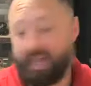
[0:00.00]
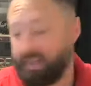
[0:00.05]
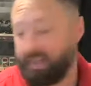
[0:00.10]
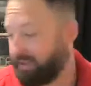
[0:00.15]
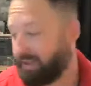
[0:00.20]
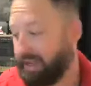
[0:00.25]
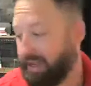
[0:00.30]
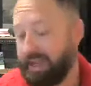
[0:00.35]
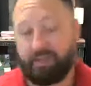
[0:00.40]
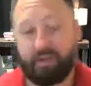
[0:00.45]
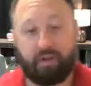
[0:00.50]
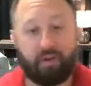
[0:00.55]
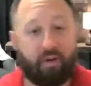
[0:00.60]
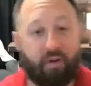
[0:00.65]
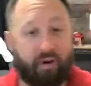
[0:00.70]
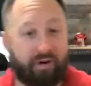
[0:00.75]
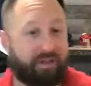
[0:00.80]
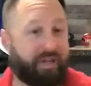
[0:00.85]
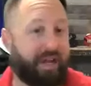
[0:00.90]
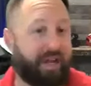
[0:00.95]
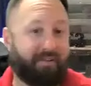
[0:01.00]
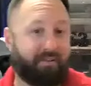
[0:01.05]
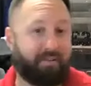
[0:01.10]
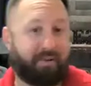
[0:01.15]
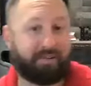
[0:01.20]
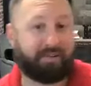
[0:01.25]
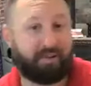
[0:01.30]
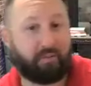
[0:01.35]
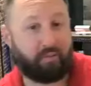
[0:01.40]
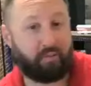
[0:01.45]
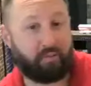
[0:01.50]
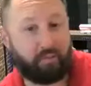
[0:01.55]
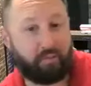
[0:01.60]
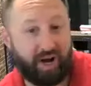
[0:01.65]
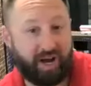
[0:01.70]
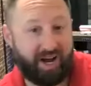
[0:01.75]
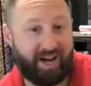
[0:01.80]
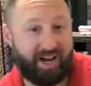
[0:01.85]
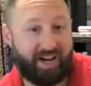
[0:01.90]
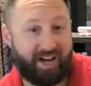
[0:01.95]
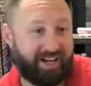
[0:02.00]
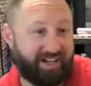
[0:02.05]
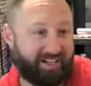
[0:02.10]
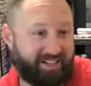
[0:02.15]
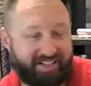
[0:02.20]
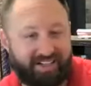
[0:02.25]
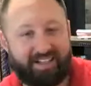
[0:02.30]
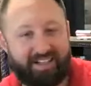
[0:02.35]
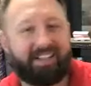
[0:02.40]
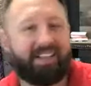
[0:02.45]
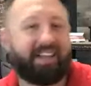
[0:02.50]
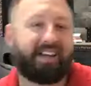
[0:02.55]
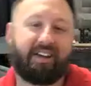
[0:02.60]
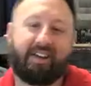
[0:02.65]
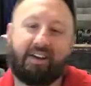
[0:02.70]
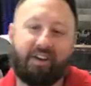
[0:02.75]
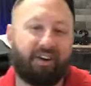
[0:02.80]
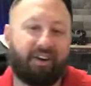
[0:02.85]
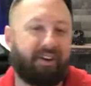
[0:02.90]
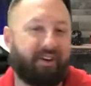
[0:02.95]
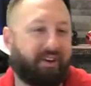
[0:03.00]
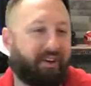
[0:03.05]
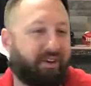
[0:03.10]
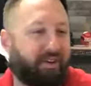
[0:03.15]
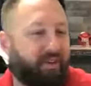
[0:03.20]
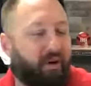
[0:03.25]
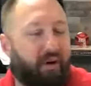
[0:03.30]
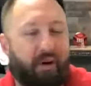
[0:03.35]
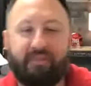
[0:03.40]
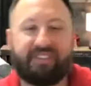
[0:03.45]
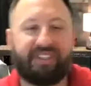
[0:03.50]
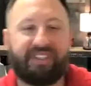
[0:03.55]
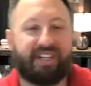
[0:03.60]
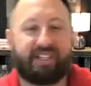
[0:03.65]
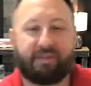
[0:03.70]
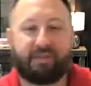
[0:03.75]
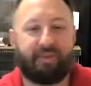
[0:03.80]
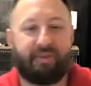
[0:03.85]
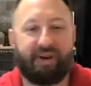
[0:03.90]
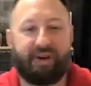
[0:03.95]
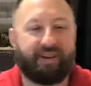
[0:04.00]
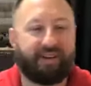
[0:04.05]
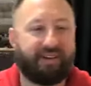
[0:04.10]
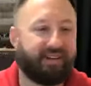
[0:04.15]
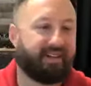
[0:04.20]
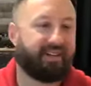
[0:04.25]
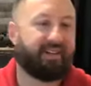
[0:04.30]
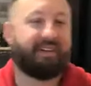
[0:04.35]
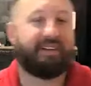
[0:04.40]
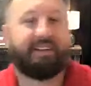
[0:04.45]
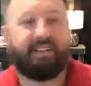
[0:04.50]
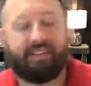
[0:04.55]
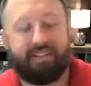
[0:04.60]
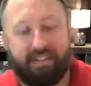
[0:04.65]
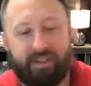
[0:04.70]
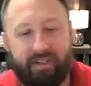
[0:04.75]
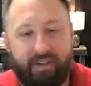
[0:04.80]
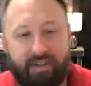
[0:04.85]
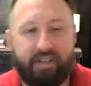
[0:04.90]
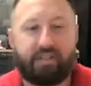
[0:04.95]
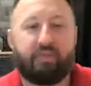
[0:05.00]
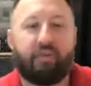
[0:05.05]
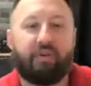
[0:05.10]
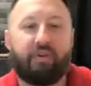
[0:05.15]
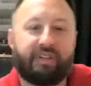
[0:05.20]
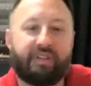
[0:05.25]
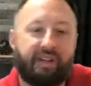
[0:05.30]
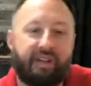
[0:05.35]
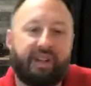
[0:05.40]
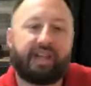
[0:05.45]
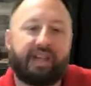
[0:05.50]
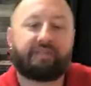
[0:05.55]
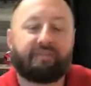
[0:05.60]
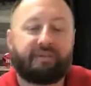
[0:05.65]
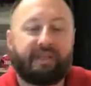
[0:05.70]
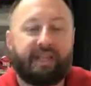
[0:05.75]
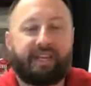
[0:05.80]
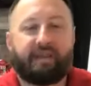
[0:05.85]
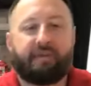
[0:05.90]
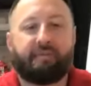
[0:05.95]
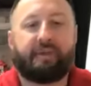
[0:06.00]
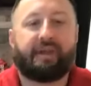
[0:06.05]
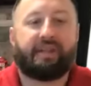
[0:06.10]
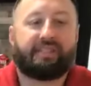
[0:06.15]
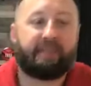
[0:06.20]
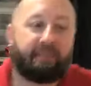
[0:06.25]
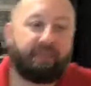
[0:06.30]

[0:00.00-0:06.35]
did that at the at the course. Everybody's like, but like, no, no, no, no, don't emphasize but. You just want the next thing to be